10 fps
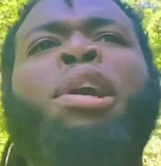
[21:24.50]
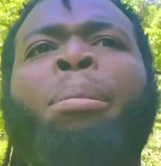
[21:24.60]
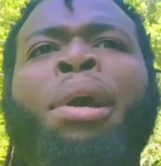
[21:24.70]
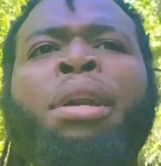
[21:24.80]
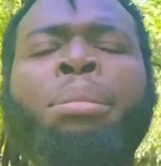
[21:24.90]

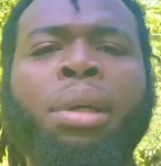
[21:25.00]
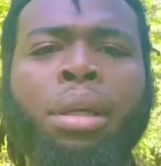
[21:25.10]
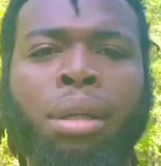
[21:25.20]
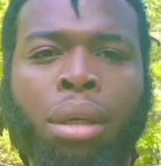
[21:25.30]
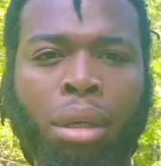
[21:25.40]
betterment.
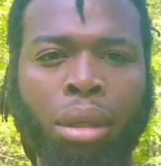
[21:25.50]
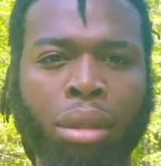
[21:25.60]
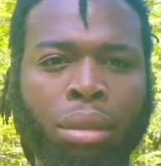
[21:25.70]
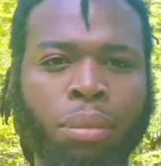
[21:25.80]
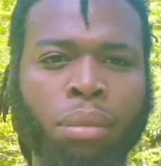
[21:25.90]

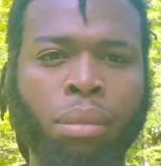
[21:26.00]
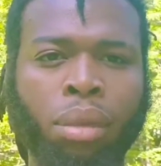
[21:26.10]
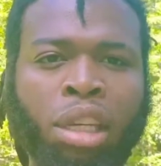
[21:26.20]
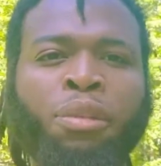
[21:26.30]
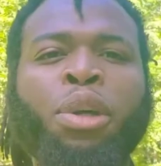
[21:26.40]

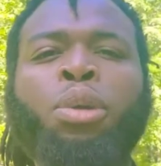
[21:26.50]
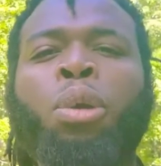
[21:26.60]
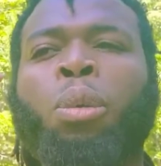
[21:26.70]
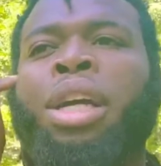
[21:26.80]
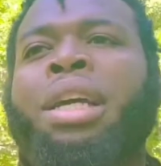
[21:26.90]
It's for you
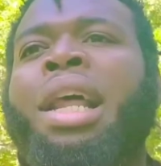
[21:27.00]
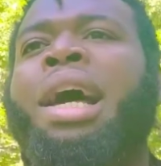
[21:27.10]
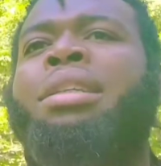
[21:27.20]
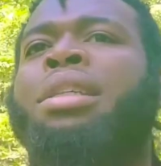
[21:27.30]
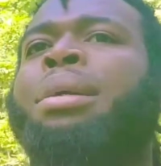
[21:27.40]
to
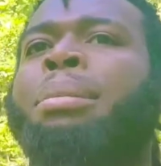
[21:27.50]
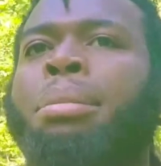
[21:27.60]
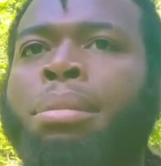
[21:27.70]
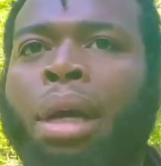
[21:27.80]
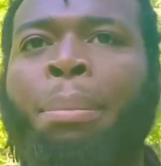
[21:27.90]
realize
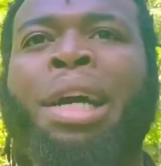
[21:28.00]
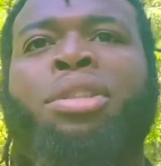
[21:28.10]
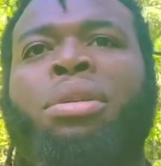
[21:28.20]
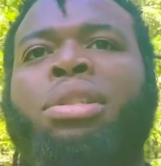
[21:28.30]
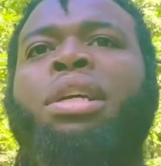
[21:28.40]
something about
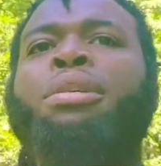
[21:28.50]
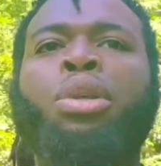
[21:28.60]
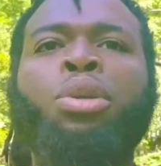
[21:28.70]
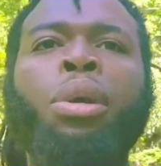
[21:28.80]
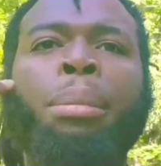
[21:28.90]
yourself
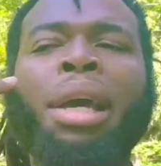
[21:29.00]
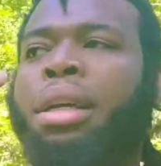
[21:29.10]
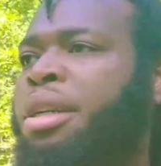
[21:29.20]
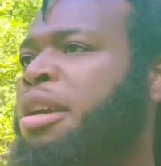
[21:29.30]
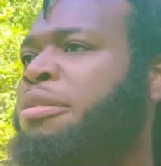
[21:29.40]
so you can make
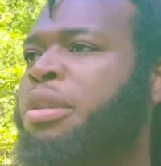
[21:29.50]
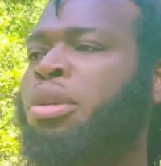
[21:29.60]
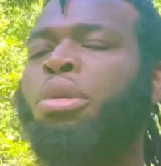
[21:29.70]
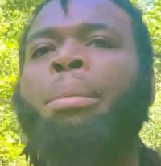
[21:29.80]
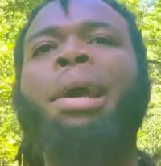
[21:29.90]
a difference,
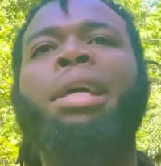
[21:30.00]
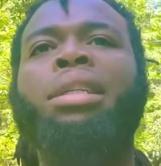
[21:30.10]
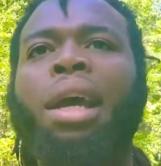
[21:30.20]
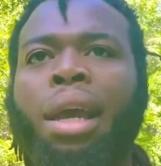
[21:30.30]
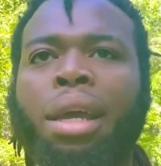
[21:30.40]
so you can make a
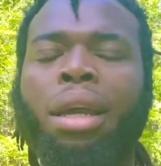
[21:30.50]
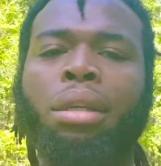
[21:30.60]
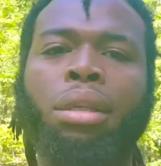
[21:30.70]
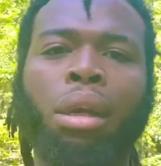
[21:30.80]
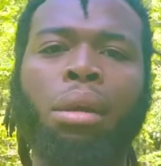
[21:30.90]

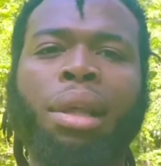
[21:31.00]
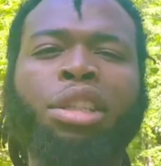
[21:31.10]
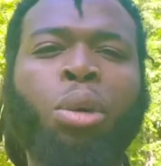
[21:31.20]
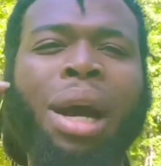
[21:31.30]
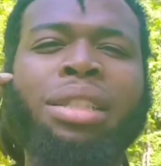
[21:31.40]
change.
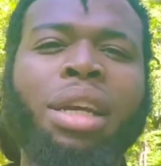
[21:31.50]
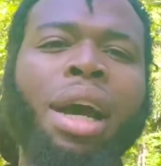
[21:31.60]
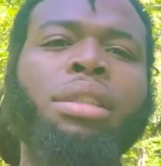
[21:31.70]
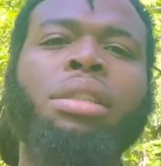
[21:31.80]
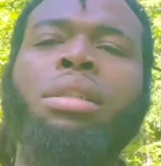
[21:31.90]
That's Christ
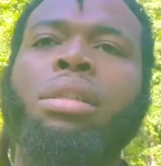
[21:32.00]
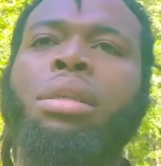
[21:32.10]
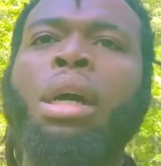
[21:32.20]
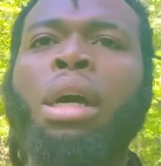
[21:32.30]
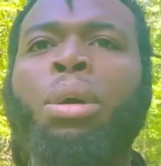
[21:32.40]

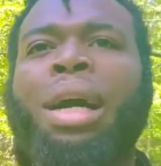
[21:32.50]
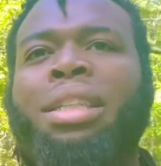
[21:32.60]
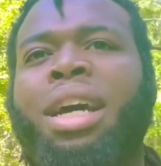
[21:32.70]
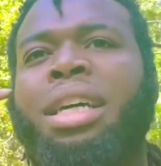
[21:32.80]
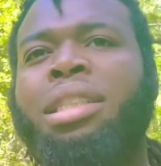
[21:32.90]
consciousness.
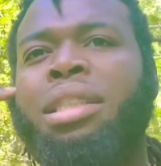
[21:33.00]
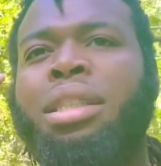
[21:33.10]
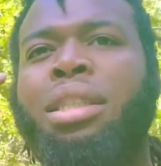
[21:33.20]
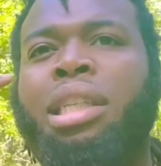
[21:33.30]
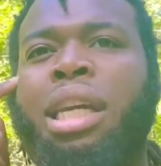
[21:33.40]
Christ
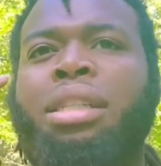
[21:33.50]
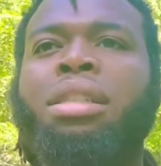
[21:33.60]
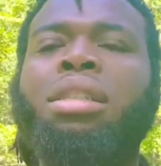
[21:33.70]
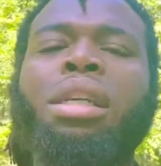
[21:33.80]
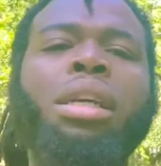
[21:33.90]
consciousness
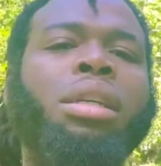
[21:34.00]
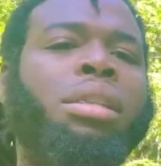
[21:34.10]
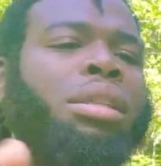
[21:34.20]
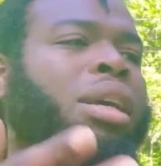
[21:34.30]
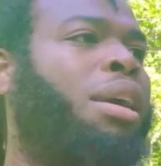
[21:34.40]
changes sin
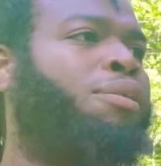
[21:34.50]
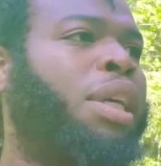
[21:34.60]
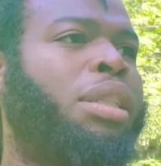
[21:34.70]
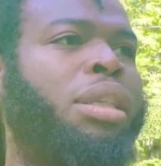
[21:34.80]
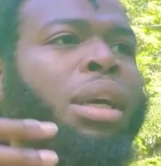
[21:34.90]
into
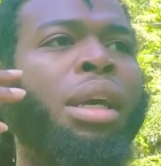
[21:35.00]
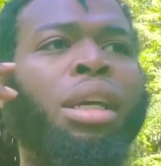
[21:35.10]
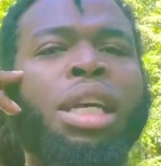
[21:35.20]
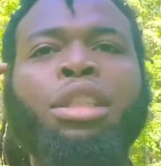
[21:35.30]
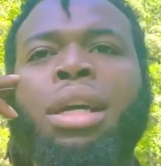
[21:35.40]
salvation.
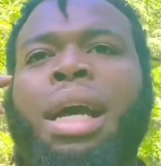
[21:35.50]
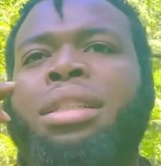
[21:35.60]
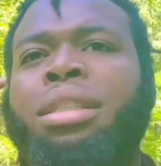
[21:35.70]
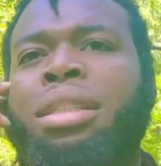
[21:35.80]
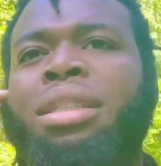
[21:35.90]
Christ
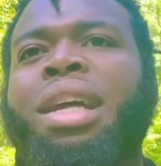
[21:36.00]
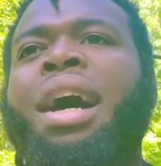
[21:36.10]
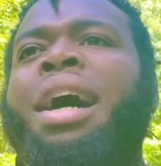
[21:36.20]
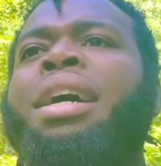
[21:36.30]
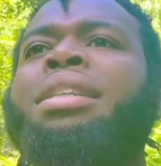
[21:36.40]
consciousness
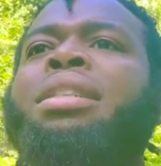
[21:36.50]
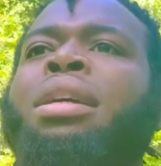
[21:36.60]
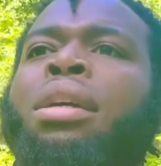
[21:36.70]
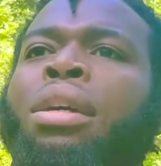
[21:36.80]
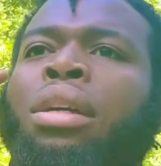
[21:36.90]
dies
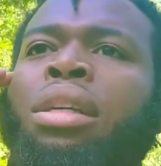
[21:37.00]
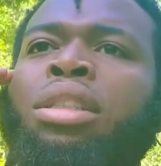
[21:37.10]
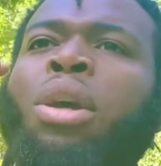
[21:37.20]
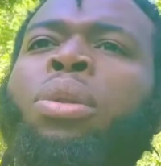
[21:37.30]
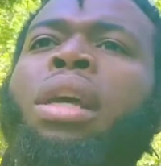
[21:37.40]

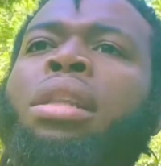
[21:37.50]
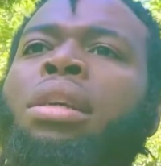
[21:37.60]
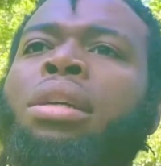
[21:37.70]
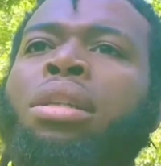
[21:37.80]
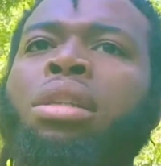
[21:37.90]
so that
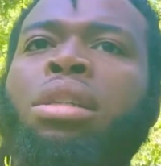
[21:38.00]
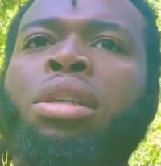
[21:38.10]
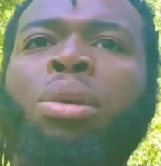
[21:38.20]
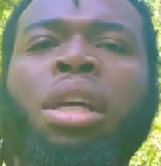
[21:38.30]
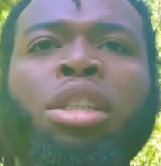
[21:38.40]
the
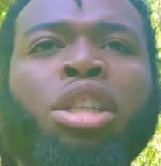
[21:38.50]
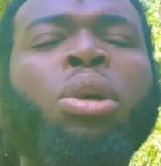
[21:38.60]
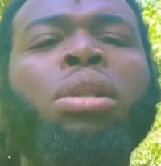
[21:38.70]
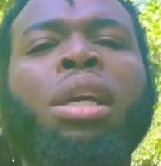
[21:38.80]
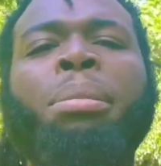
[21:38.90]

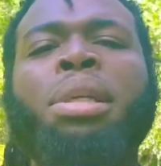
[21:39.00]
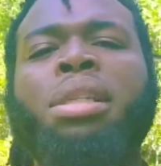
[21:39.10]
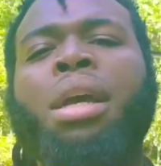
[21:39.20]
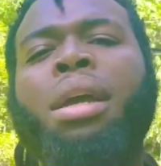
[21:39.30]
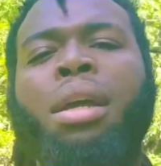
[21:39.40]
chosen can be
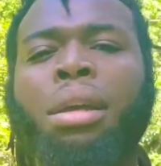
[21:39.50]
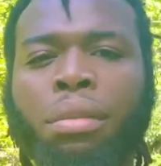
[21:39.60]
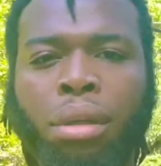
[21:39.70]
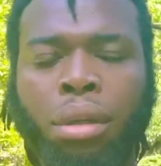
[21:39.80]
saved.